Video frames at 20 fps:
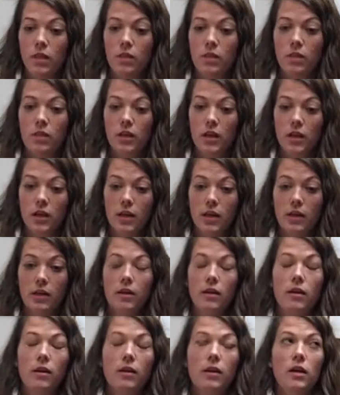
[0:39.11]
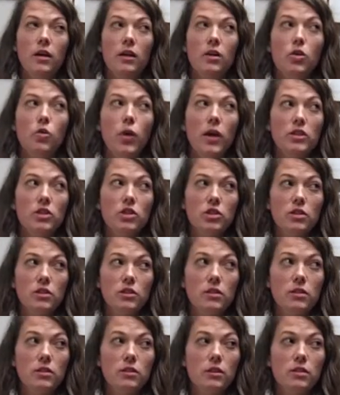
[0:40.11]
the
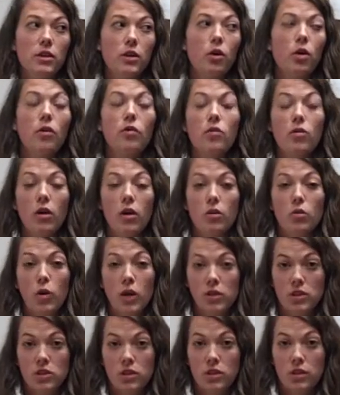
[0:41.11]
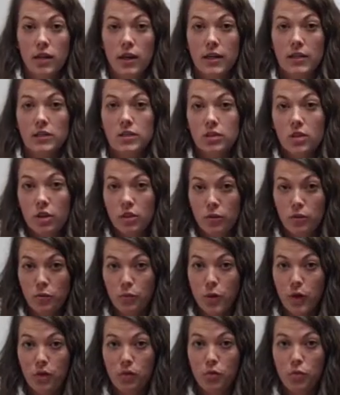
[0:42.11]
overall question that I started
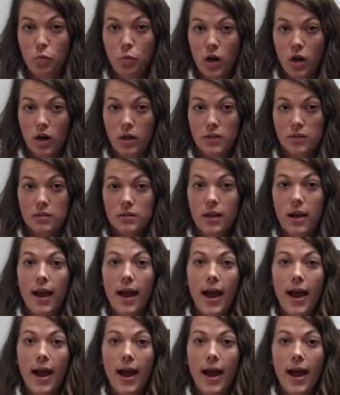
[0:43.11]
with was,